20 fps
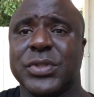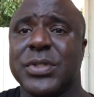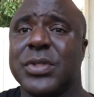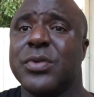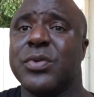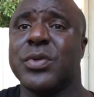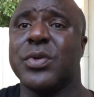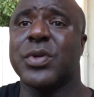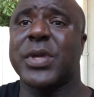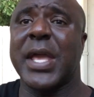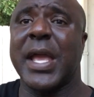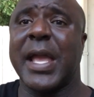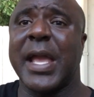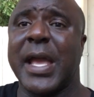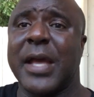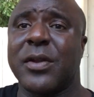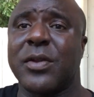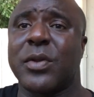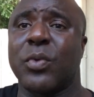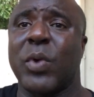You can't
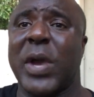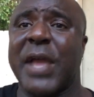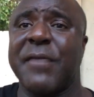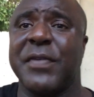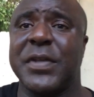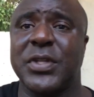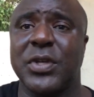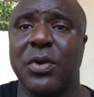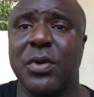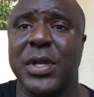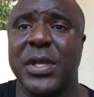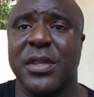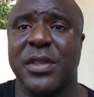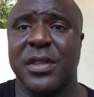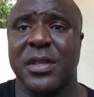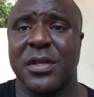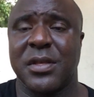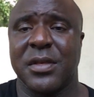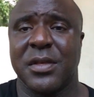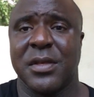handle the wifey
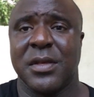duties.